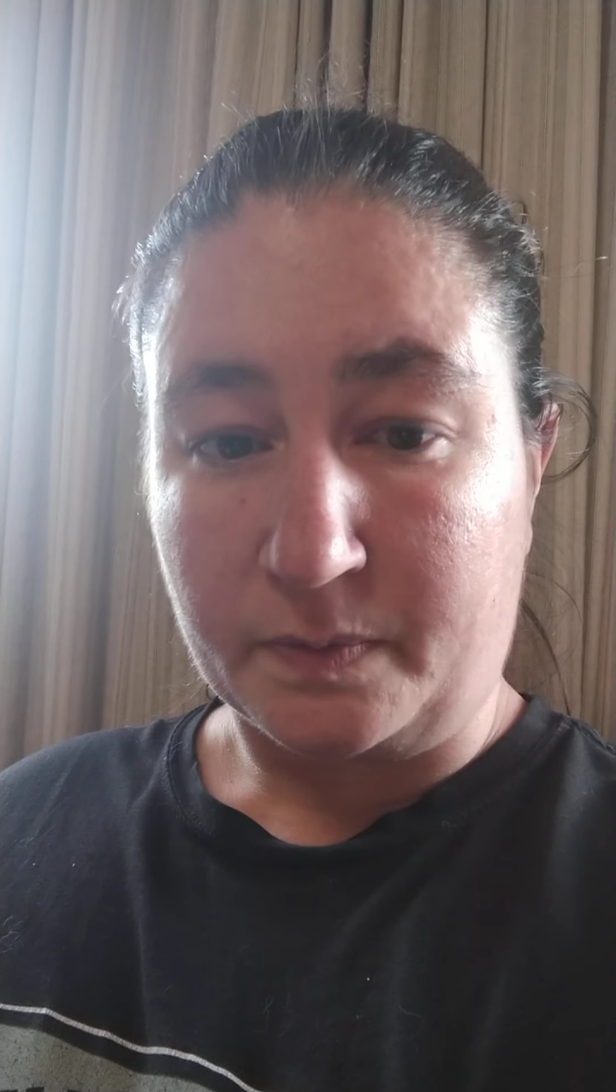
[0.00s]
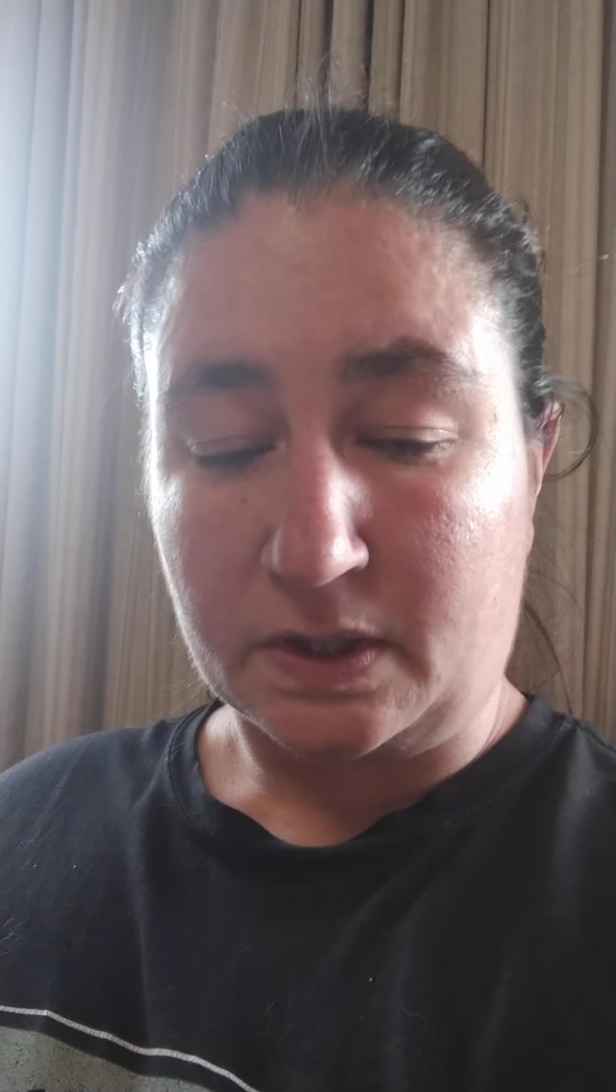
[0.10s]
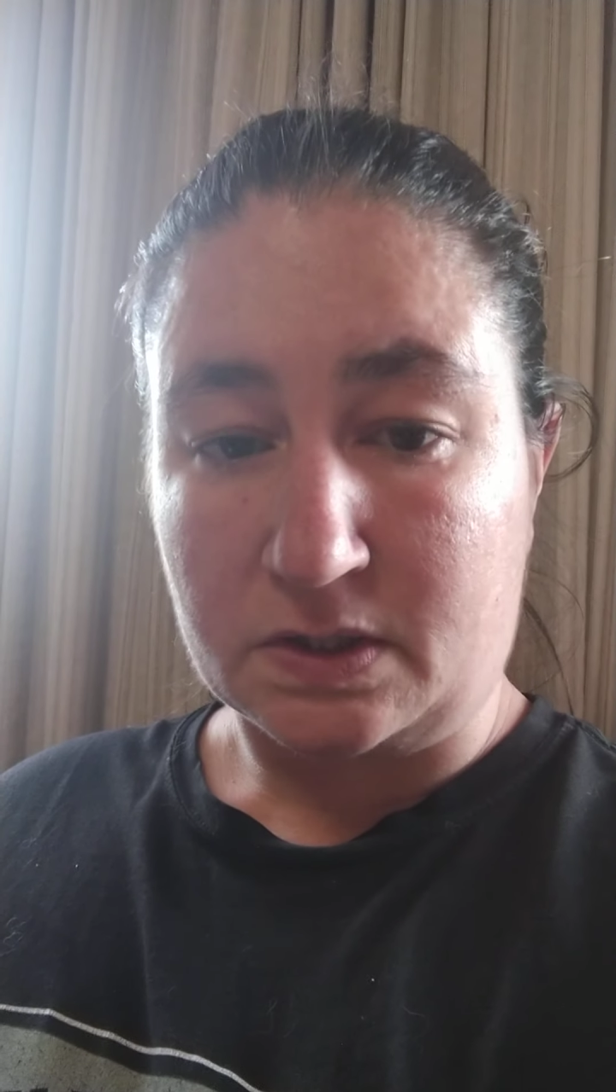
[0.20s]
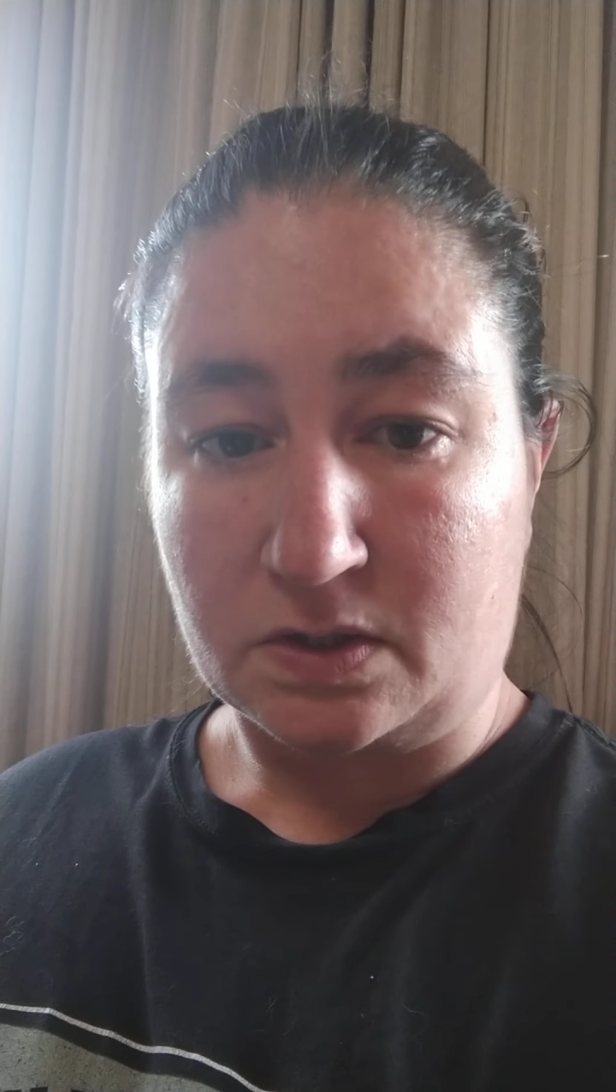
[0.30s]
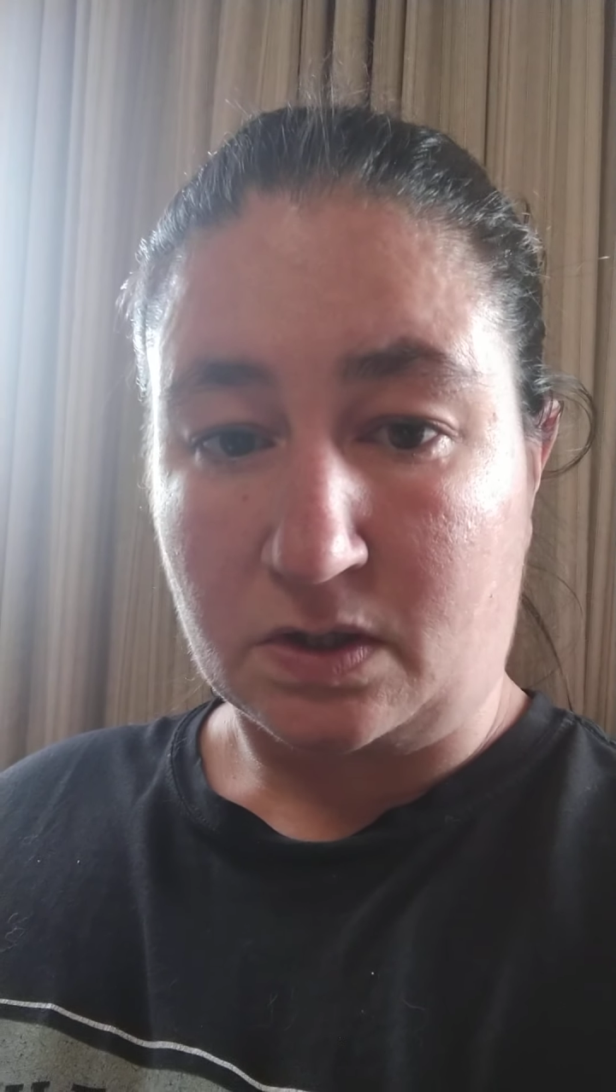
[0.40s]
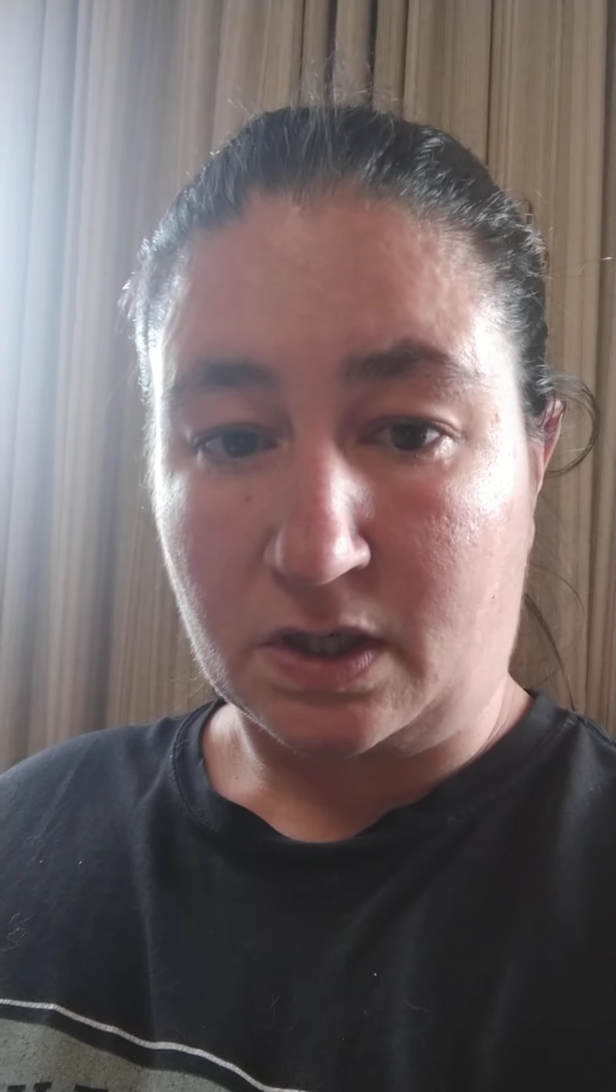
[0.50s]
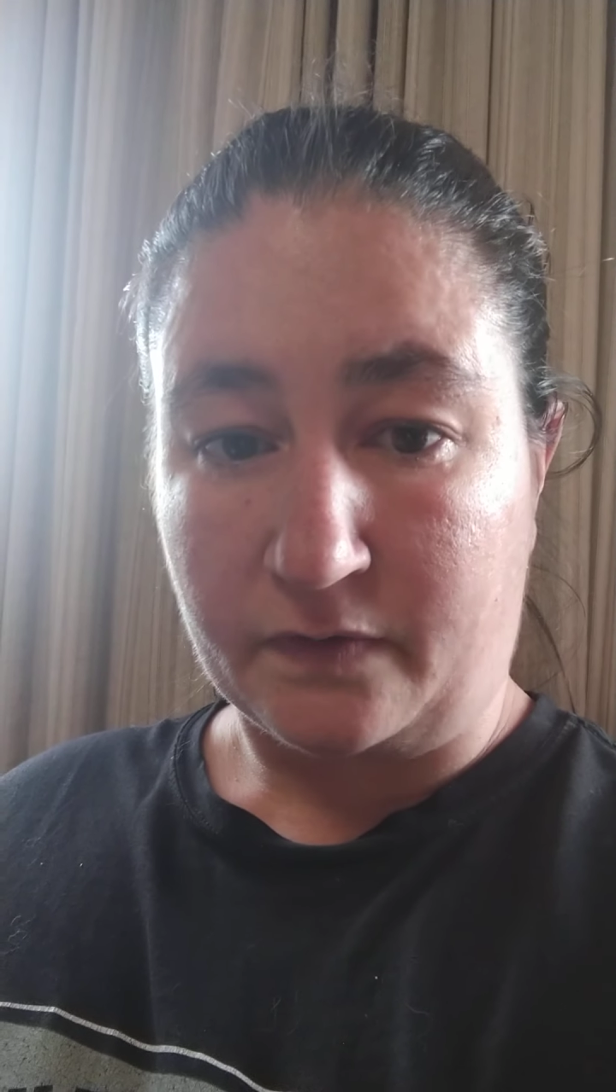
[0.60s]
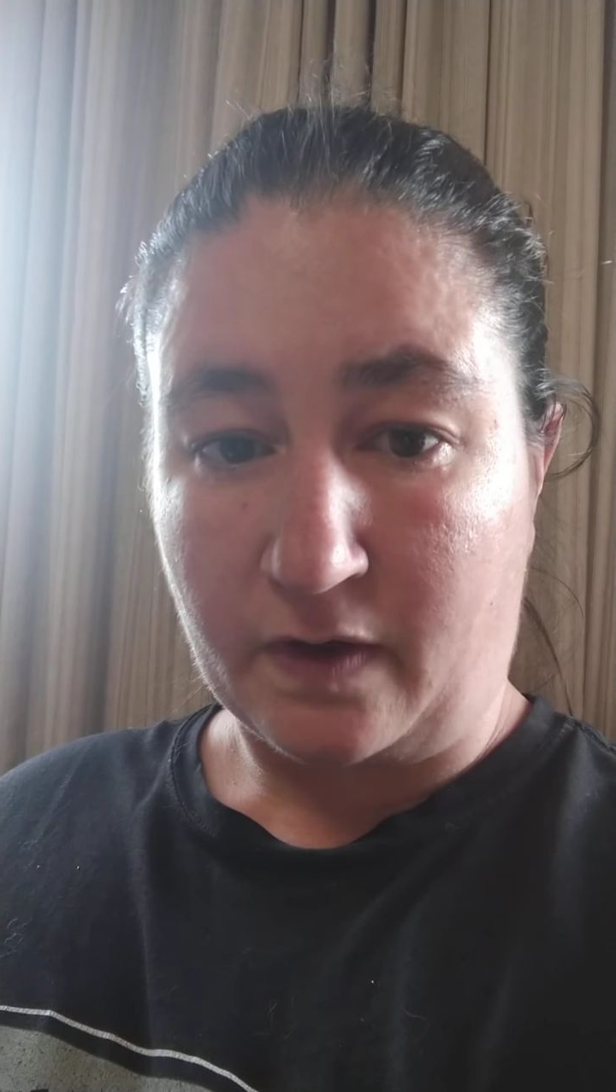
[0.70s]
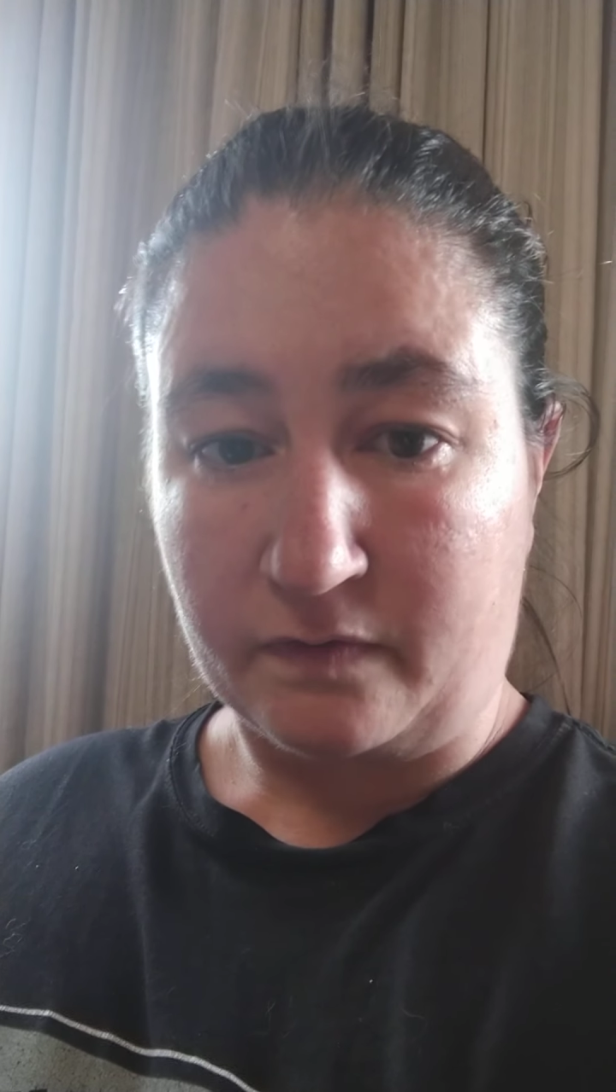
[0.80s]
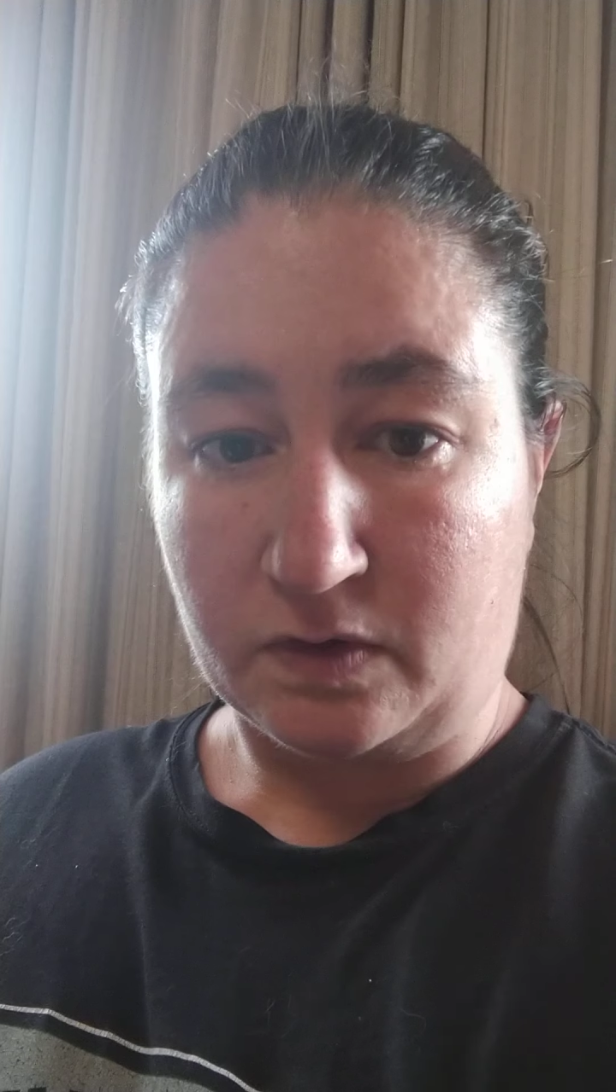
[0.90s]
bit until you kind
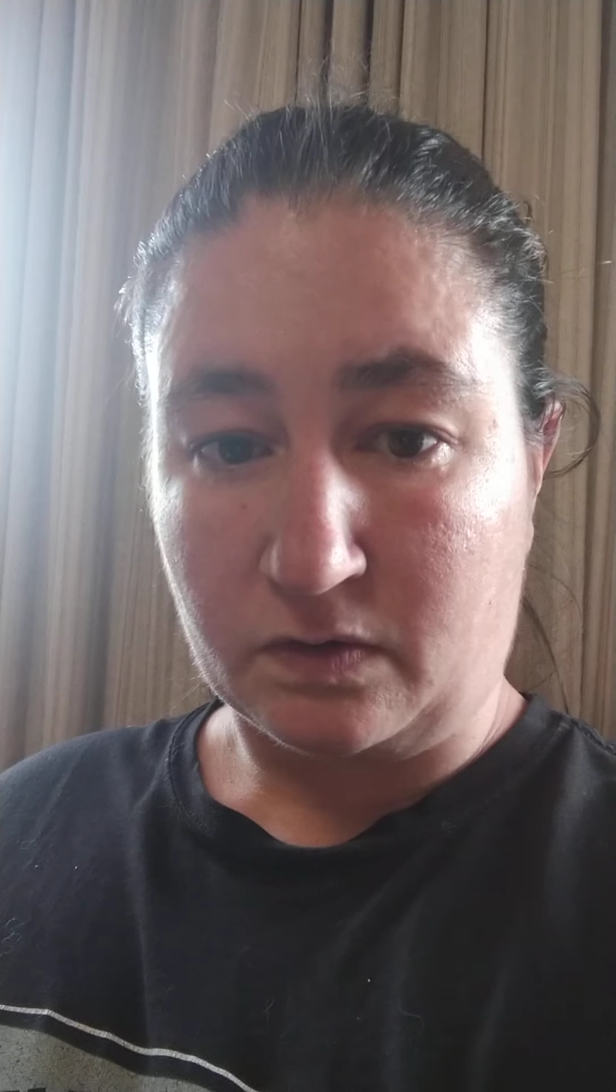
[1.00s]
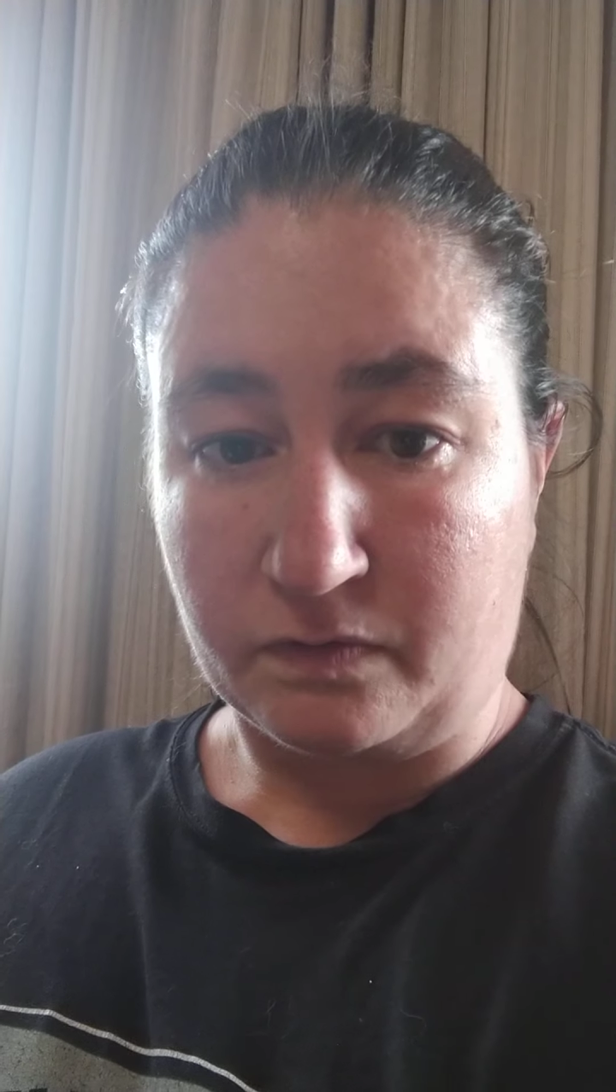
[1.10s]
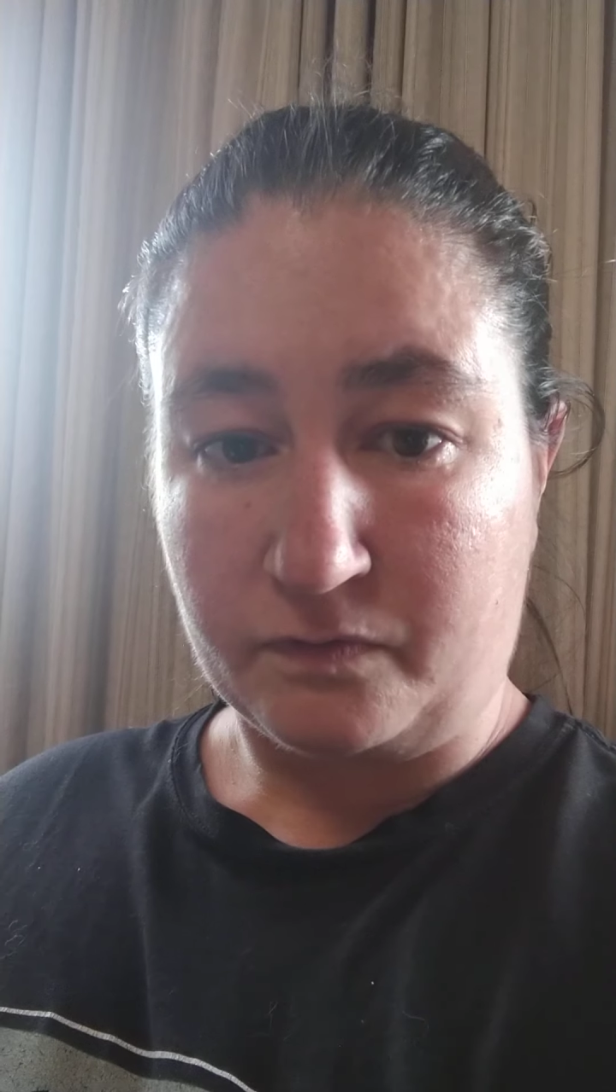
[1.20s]
of have your